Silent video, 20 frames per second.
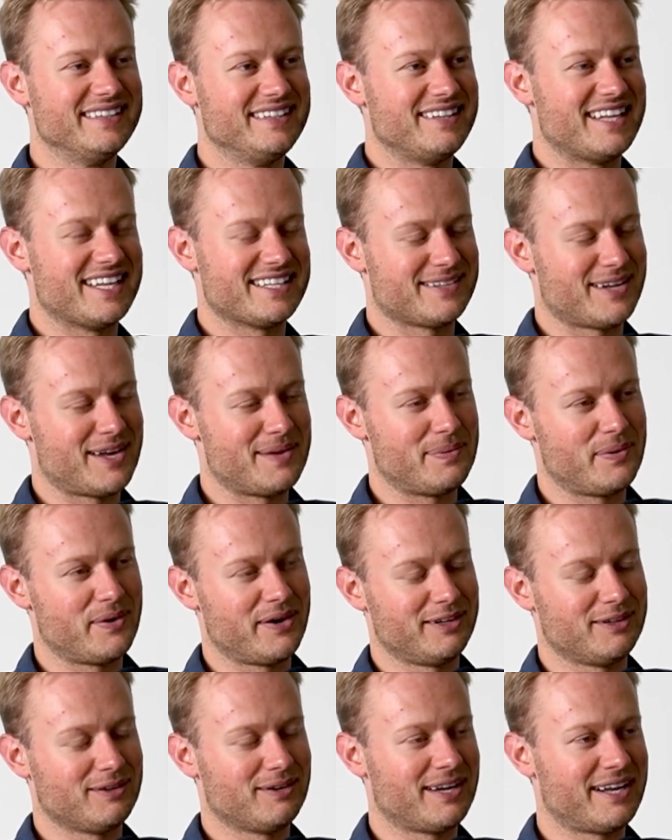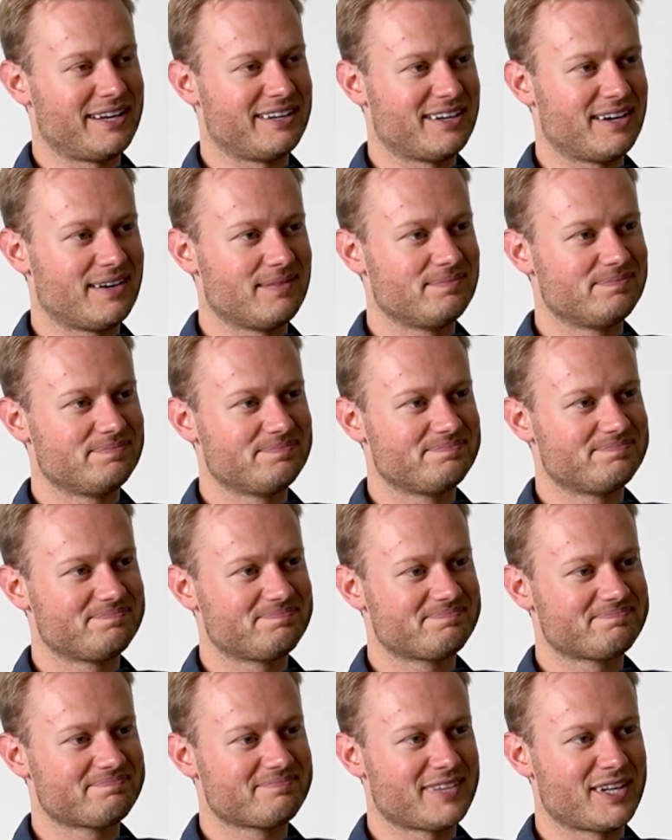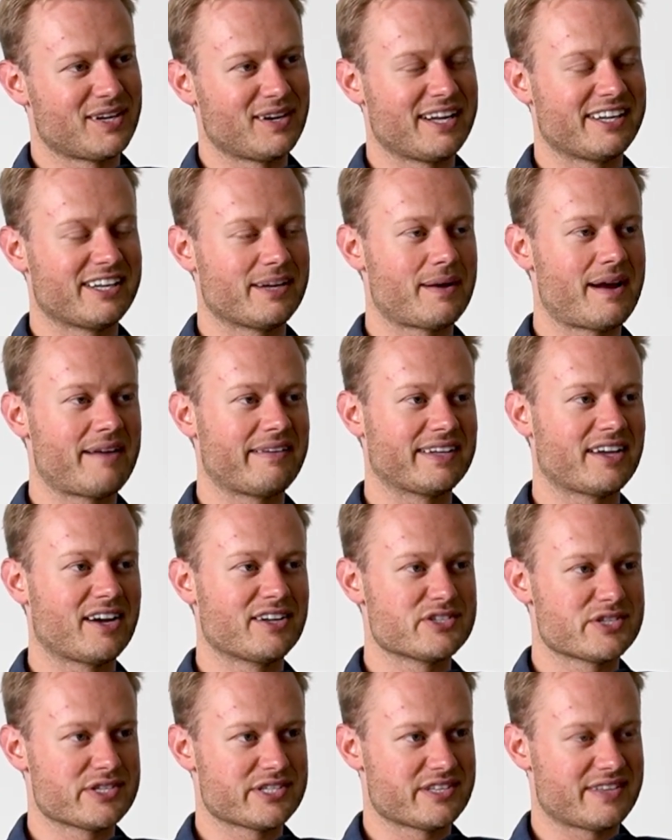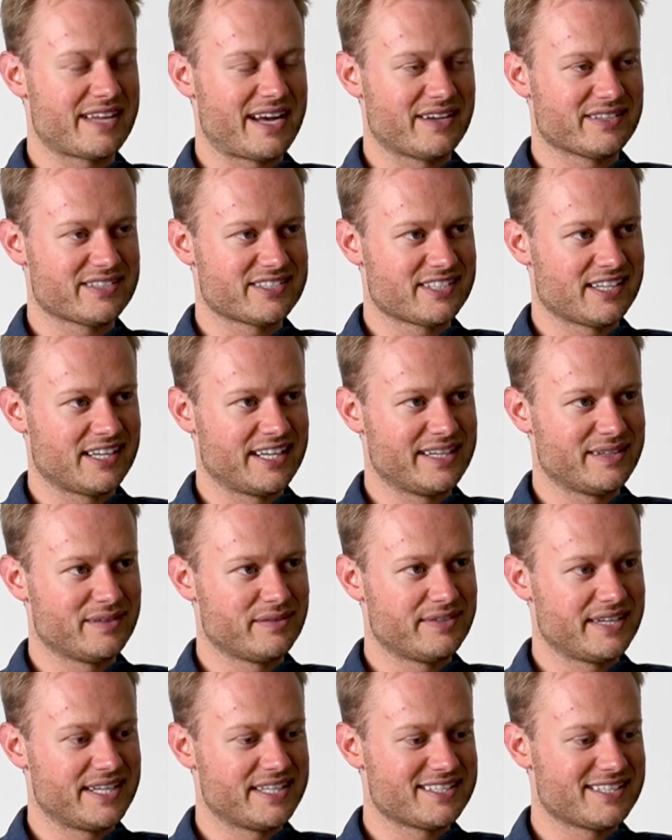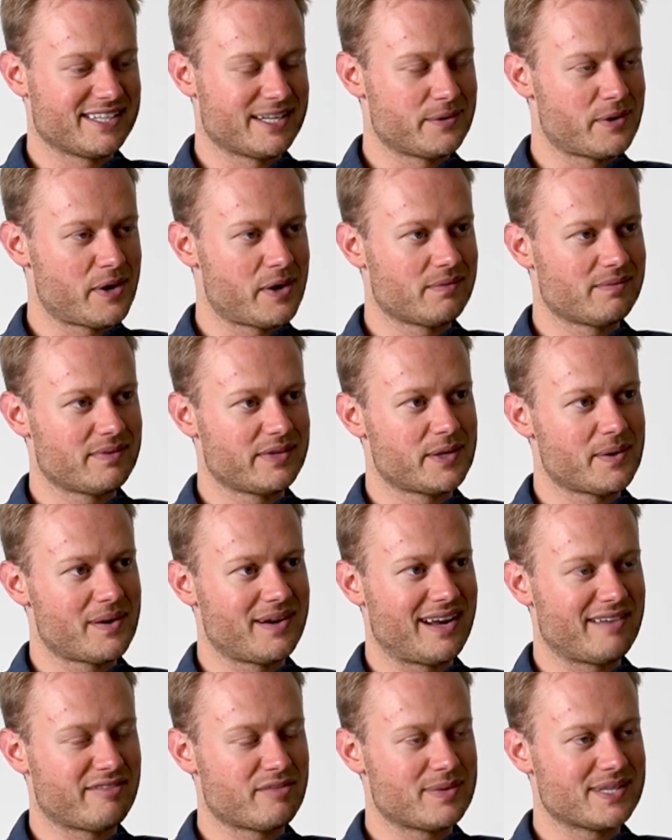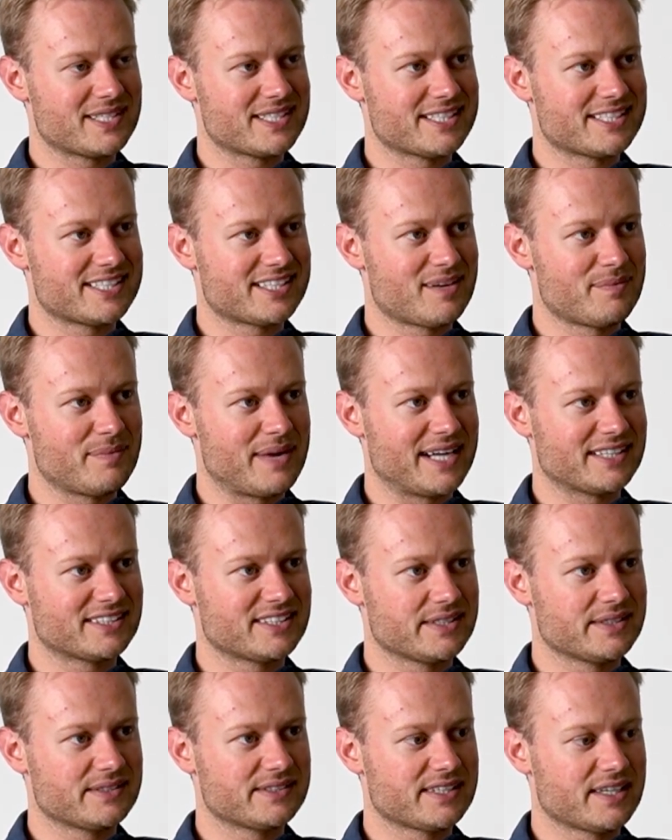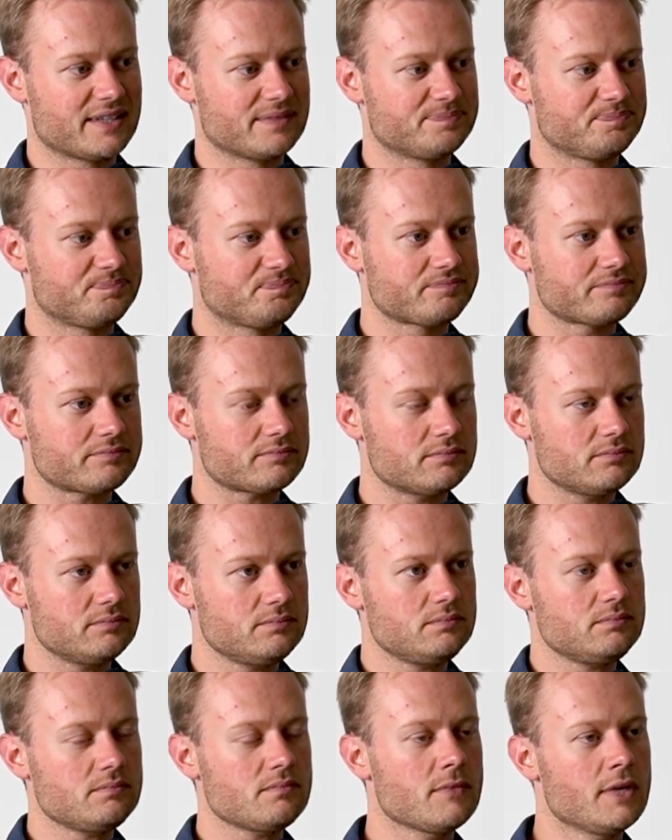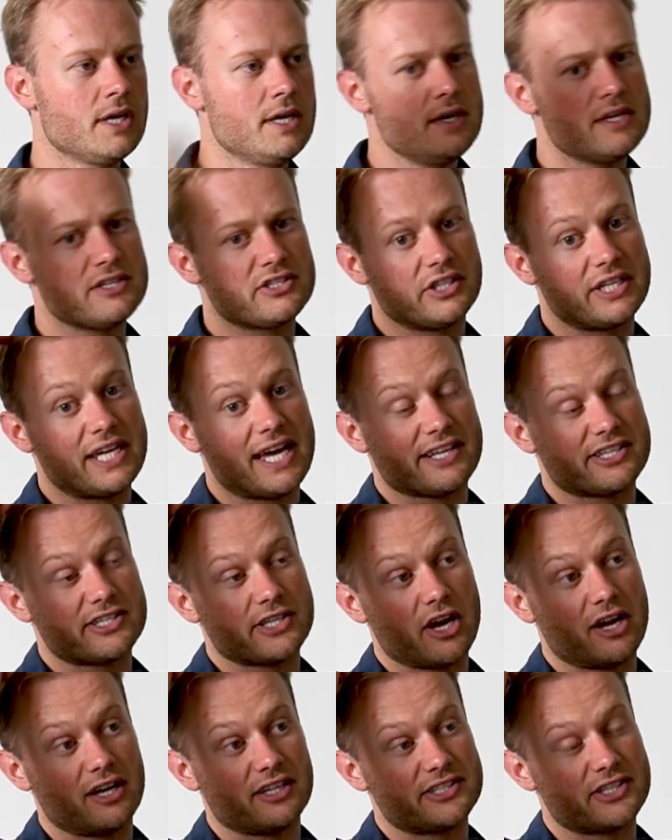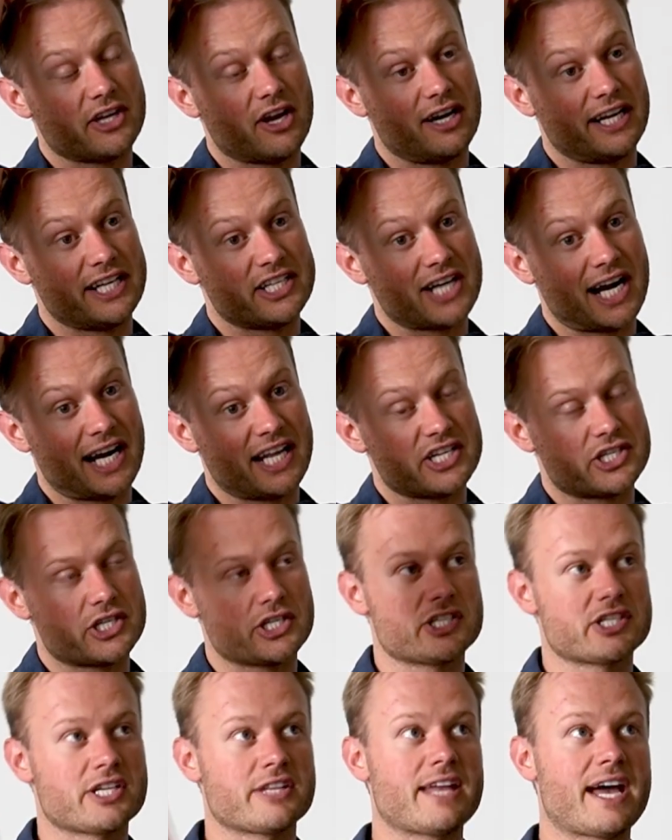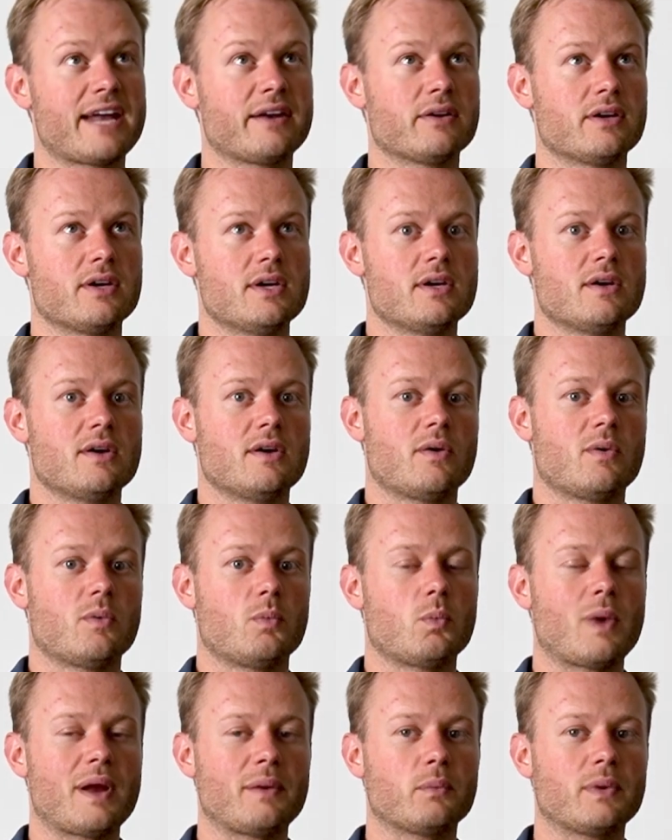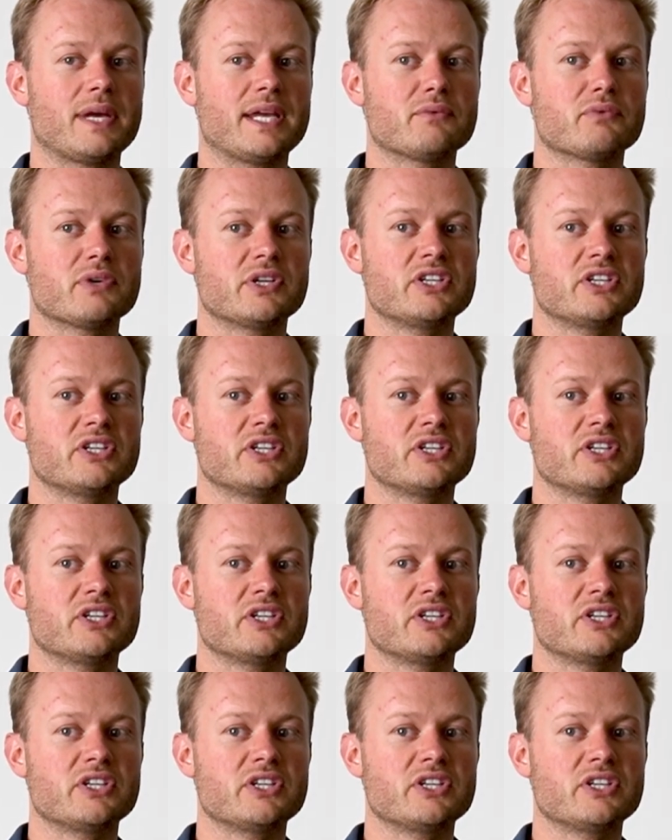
There's no point. You'll end up having hundreds of thousands of legal fees, and you won't have a business to come back to. So that's yeah, certainly challenges. And then when we